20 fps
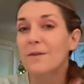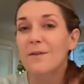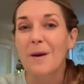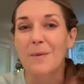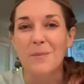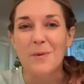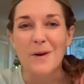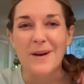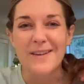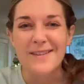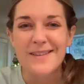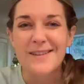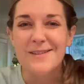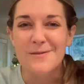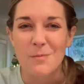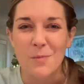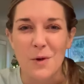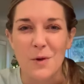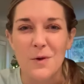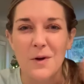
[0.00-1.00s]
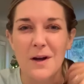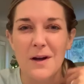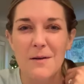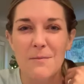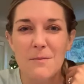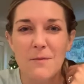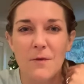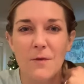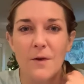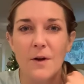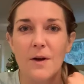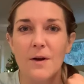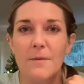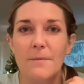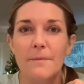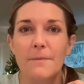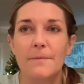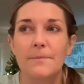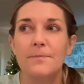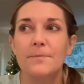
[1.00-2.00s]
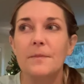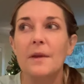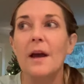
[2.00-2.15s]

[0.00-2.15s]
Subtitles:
separates his program from